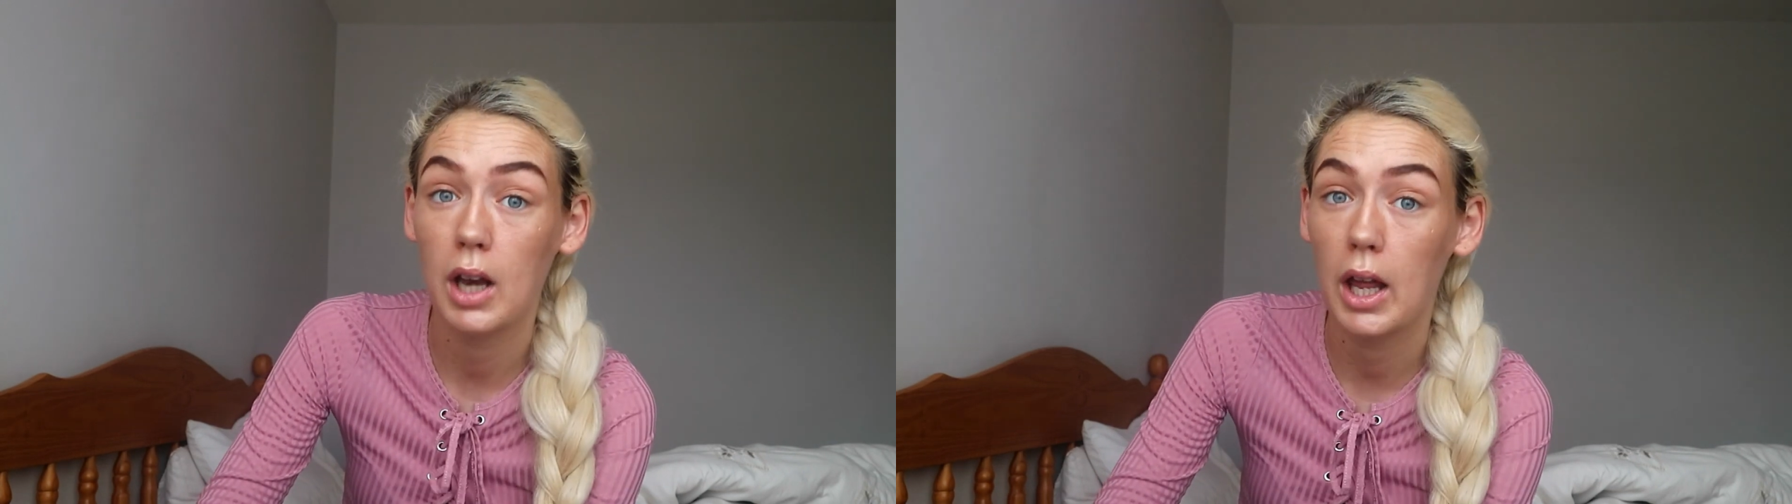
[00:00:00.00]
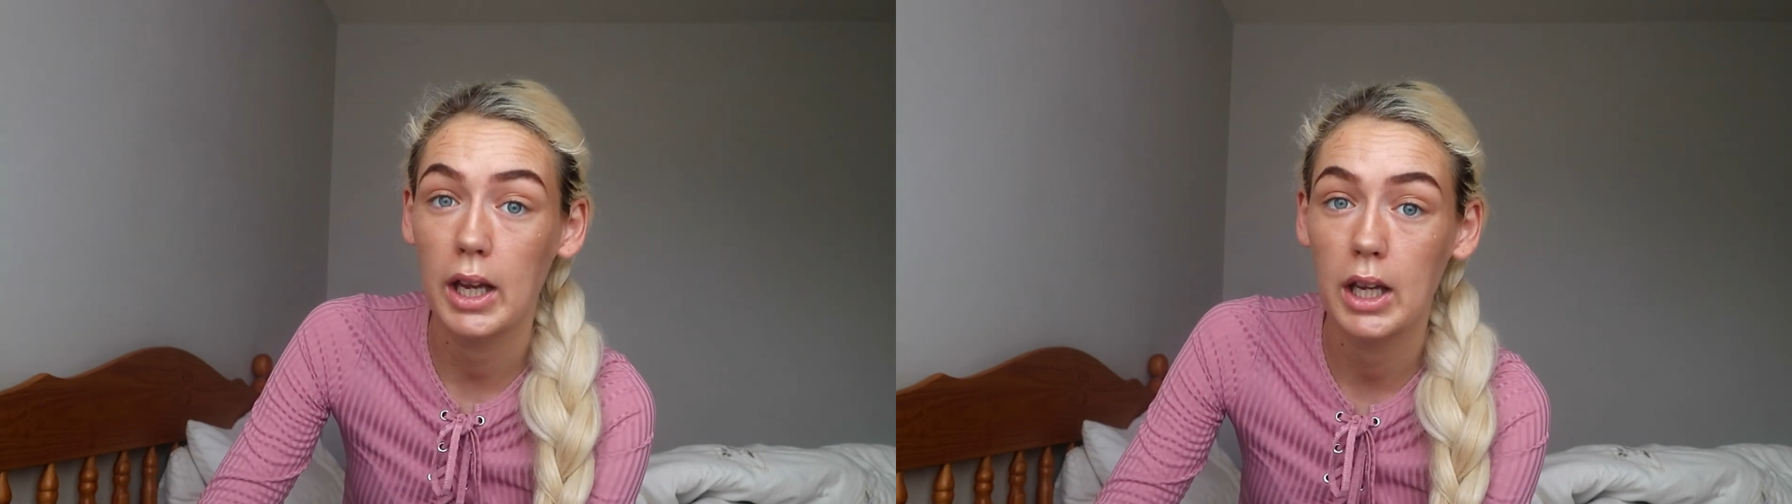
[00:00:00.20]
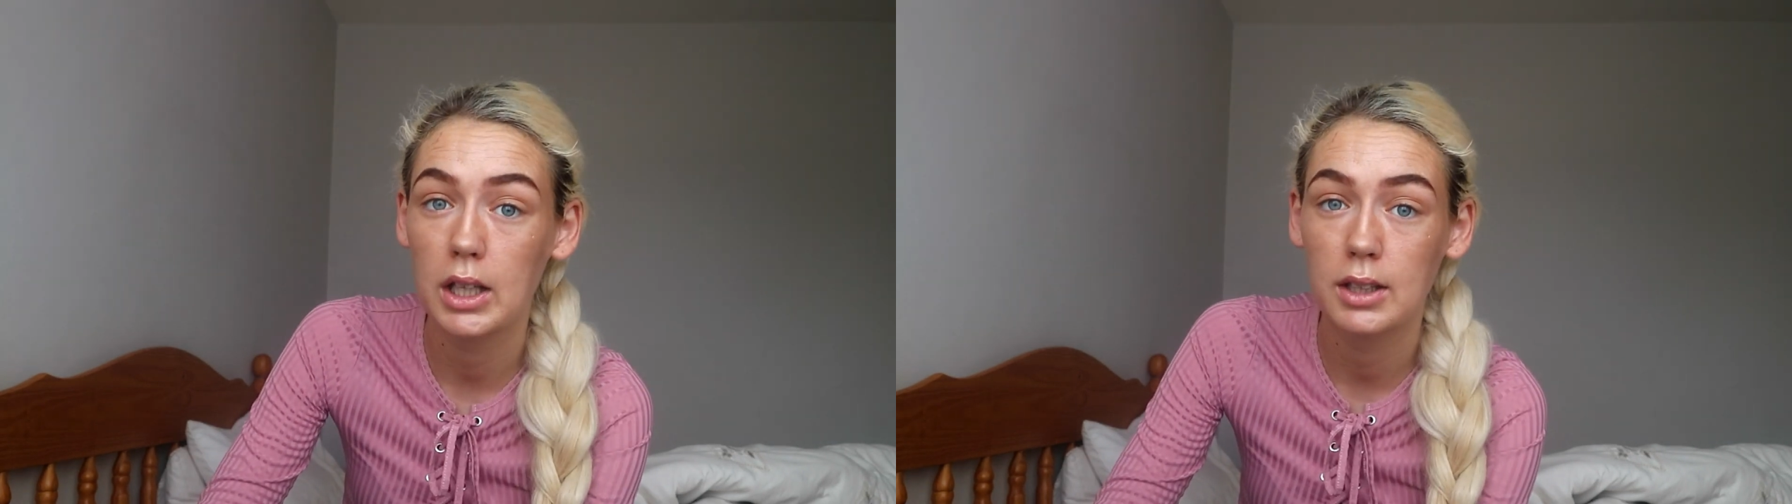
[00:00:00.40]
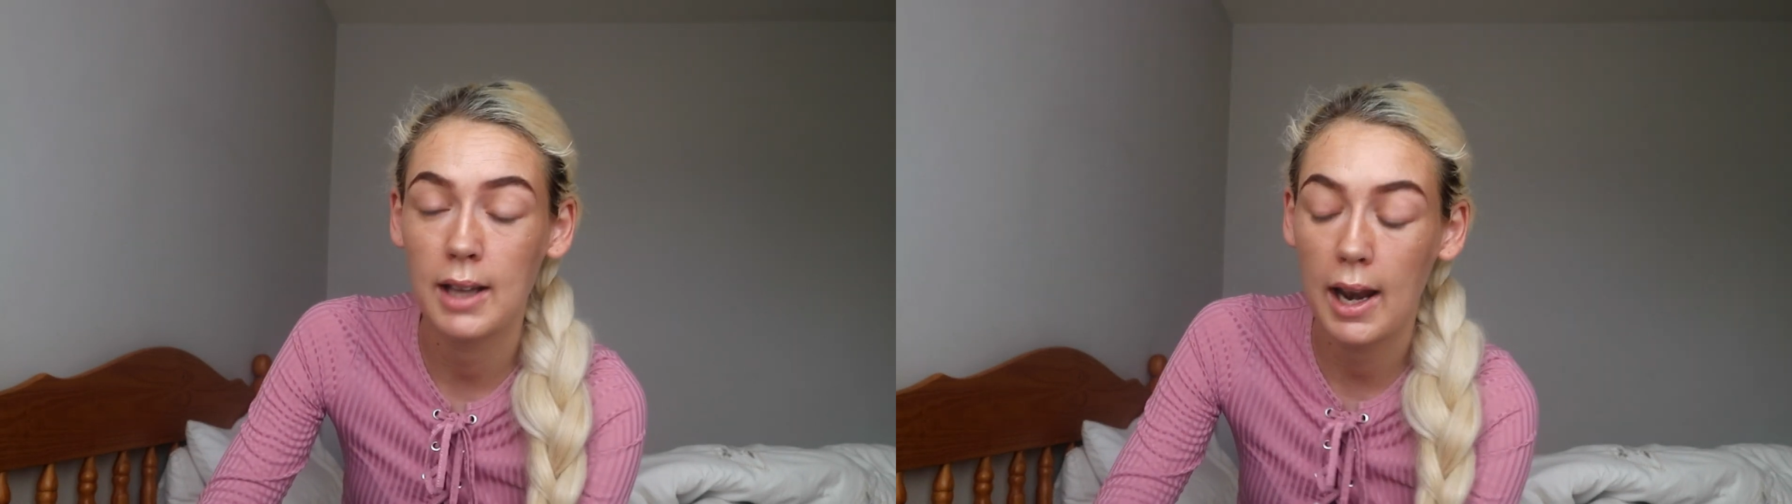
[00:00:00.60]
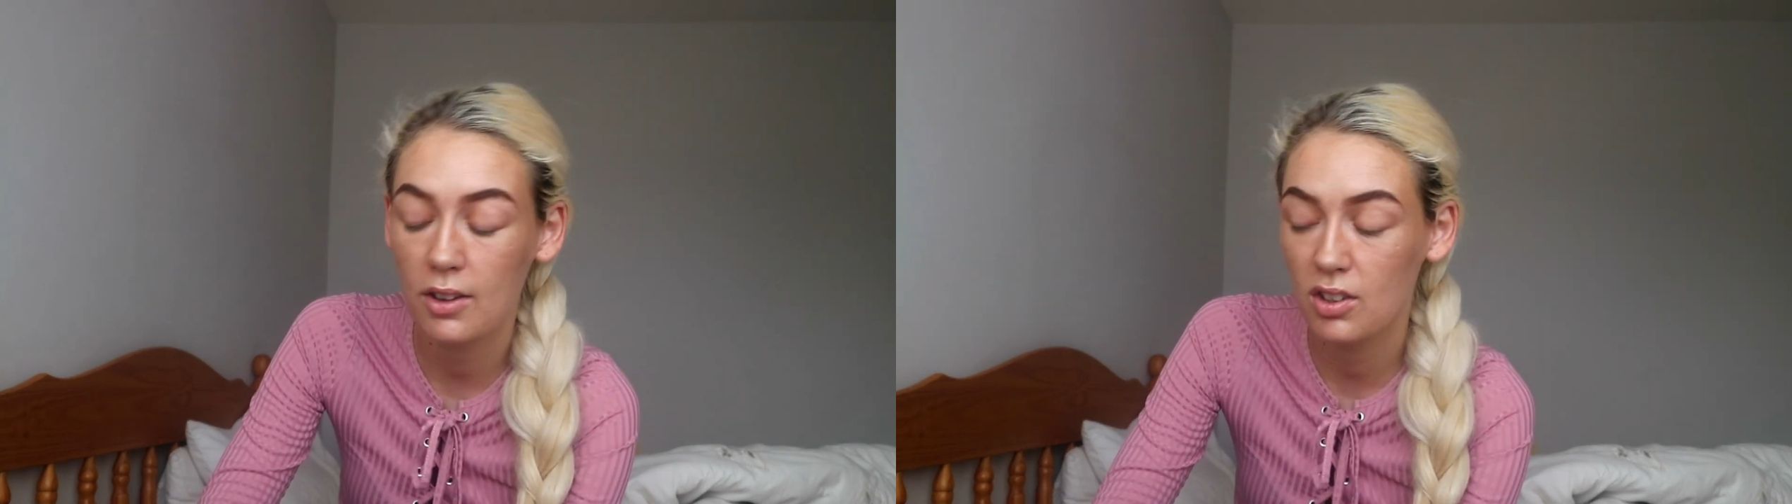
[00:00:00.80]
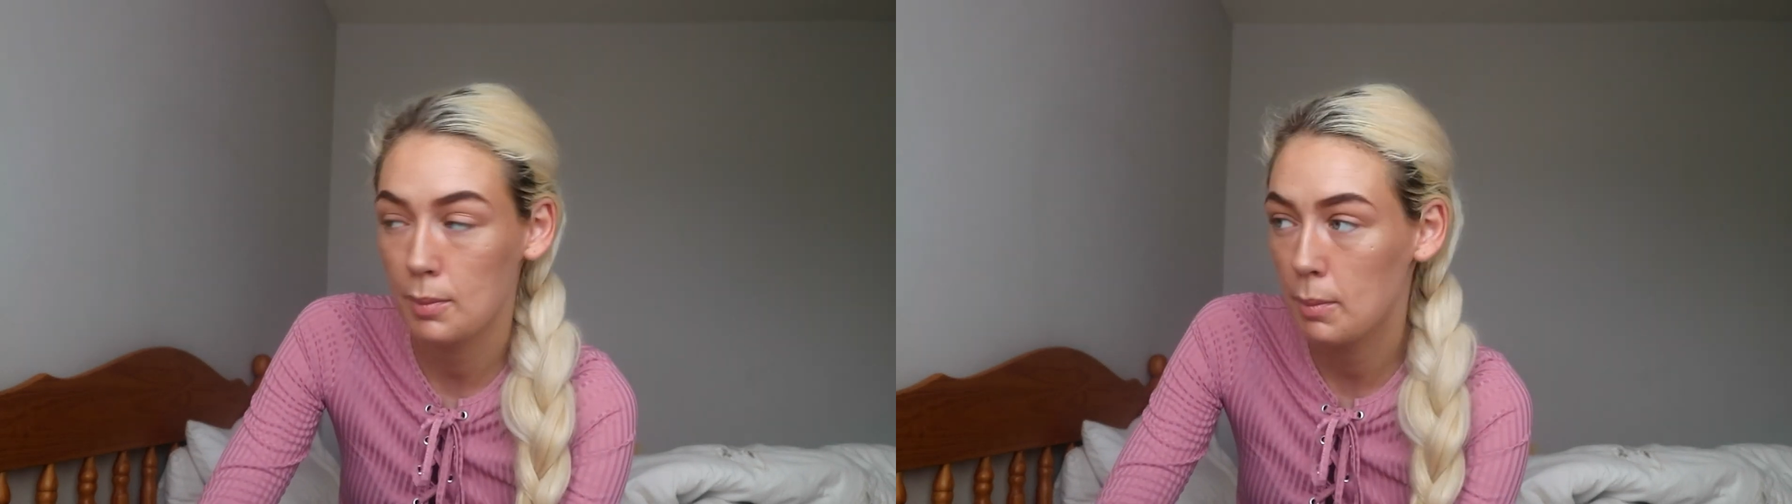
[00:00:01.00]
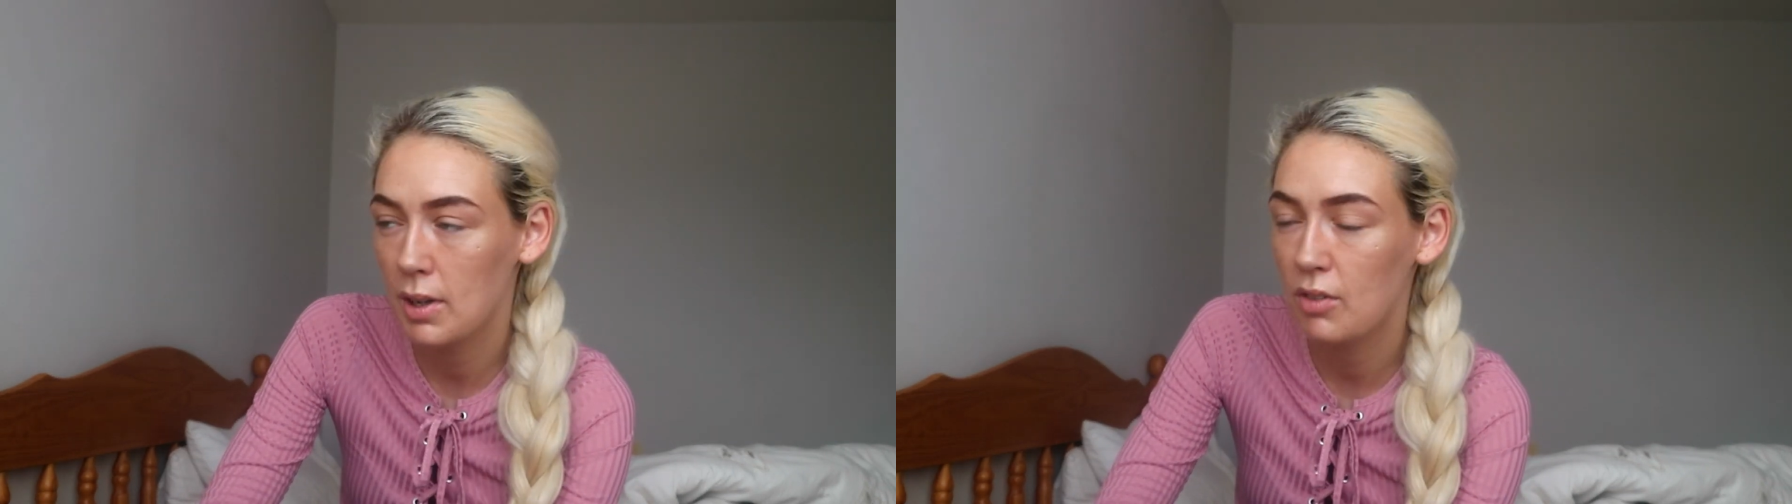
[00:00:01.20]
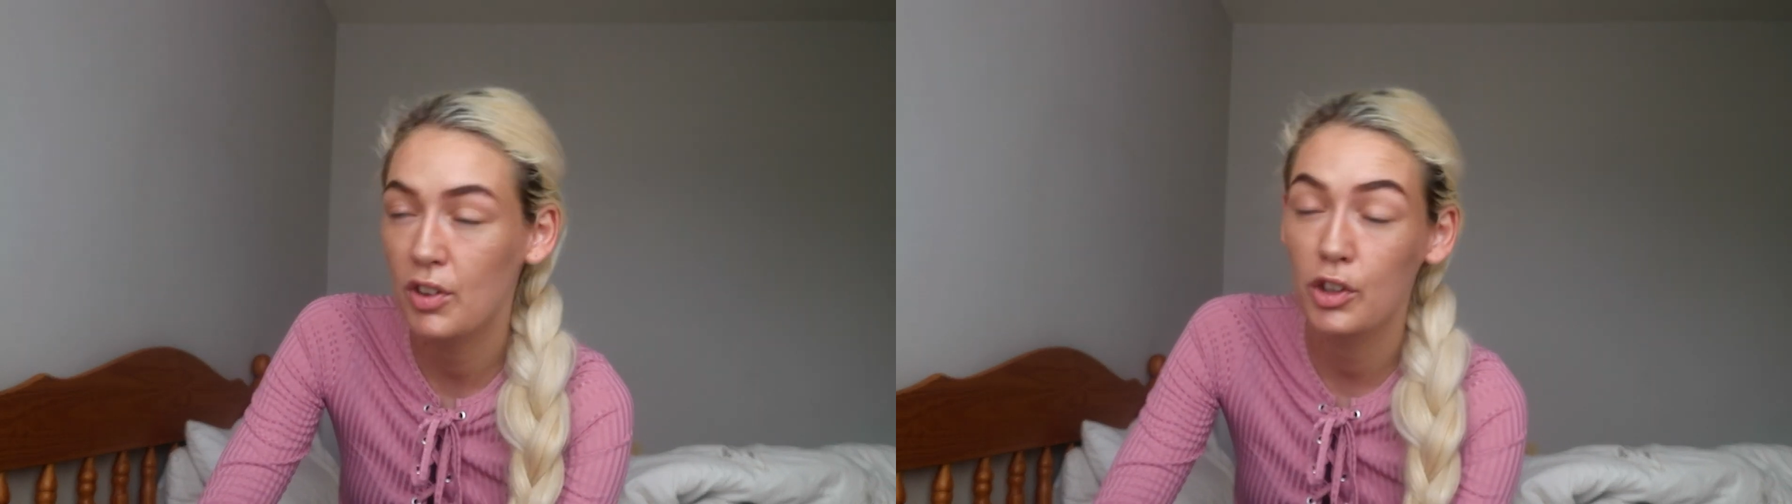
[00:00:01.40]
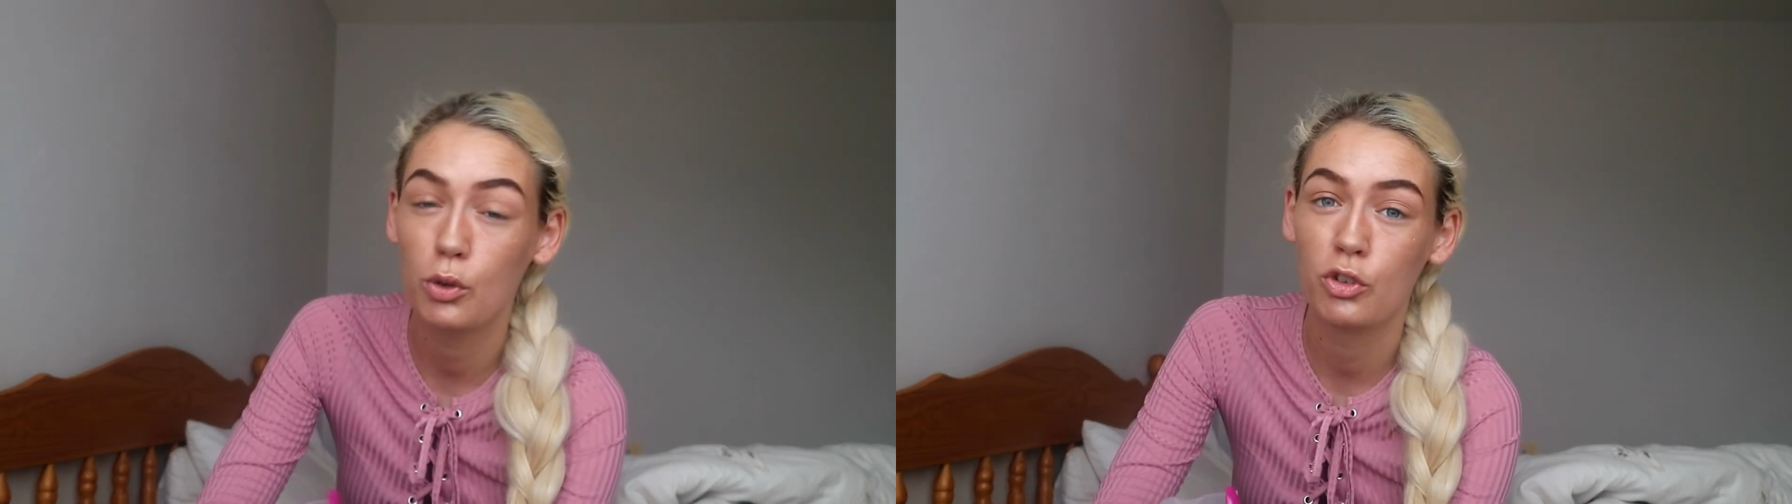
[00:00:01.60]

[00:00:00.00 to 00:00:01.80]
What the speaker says: Like, the last time I made a video,